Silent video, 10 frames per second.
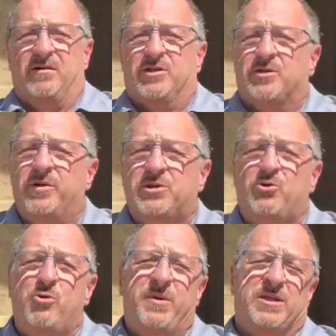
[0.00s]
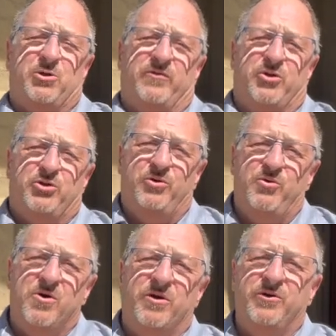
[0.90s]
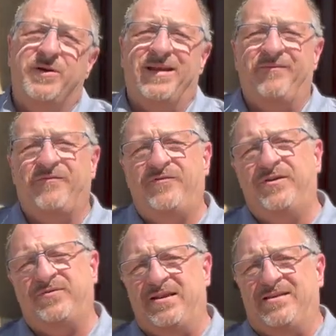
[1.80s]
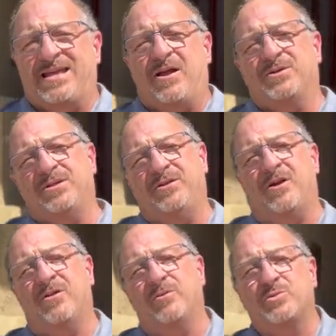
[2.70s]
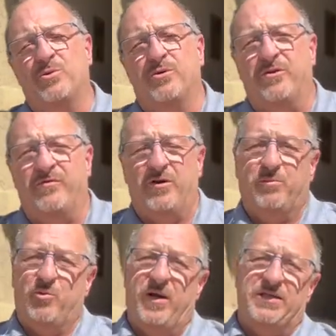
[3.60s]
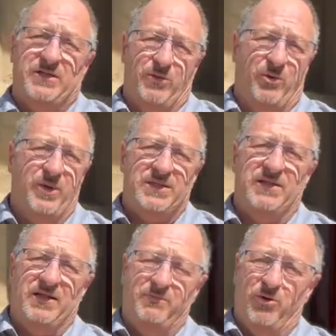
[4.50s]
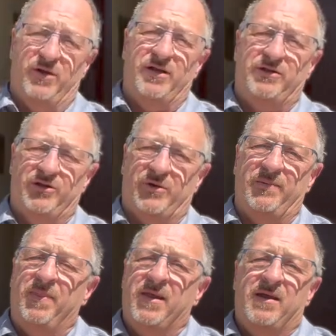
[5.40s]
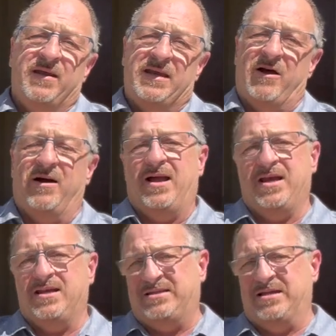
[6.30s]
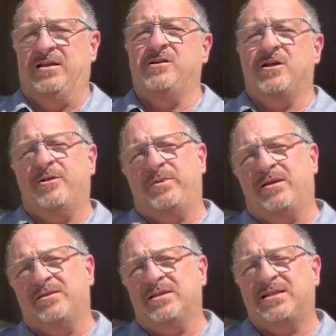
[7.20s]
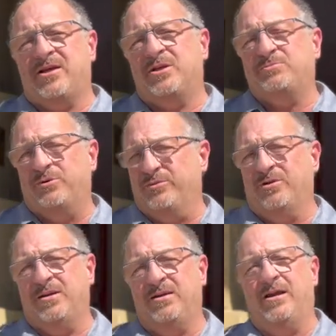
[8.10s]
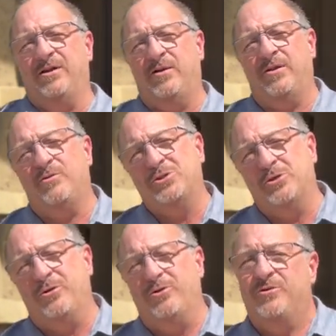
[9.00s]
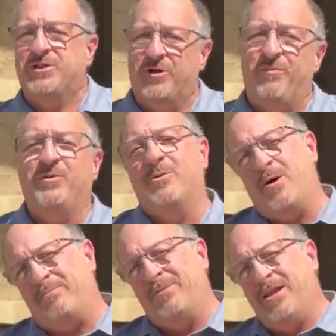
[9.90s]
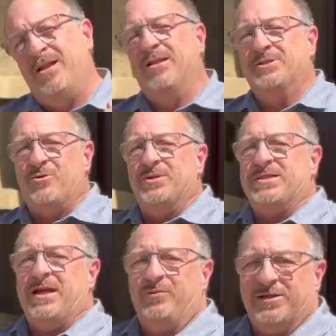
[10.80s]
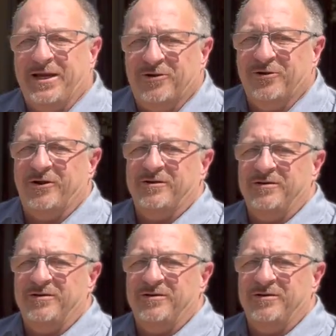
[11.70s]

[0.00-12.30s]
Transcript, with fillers: So this home has over $250,000 worth of upgrades that were recently put into it. Now, I could tell you all about this house, but really, I'd rather show you. So come on, let's go inside, we'll take a look.